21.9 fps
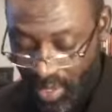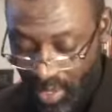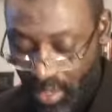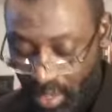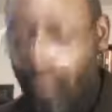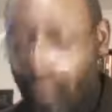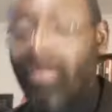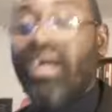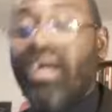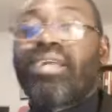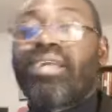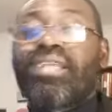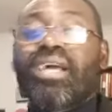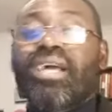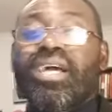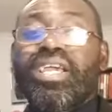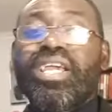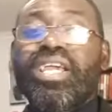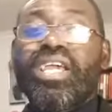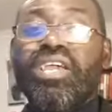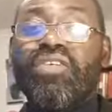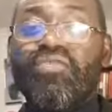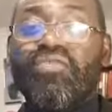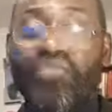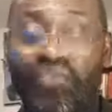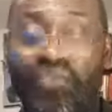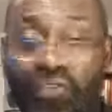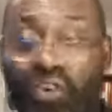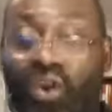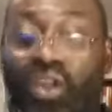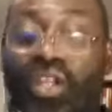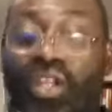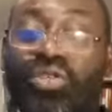but a naive
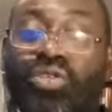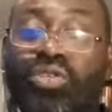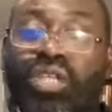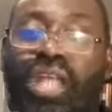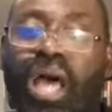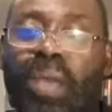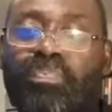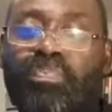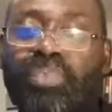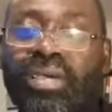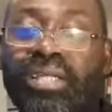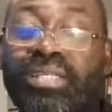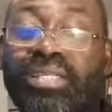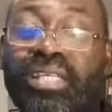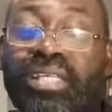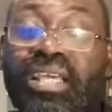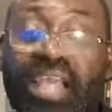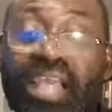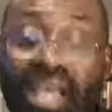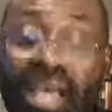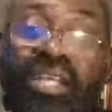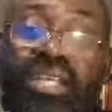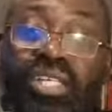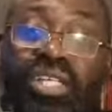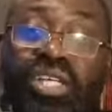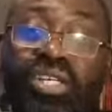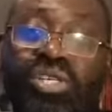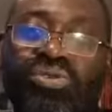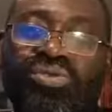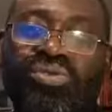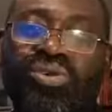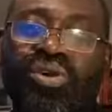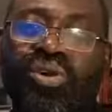fall into that pit and they
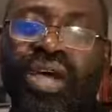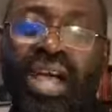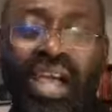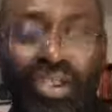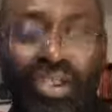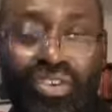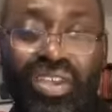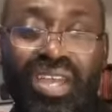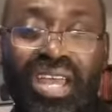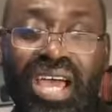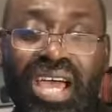destroy. Are you a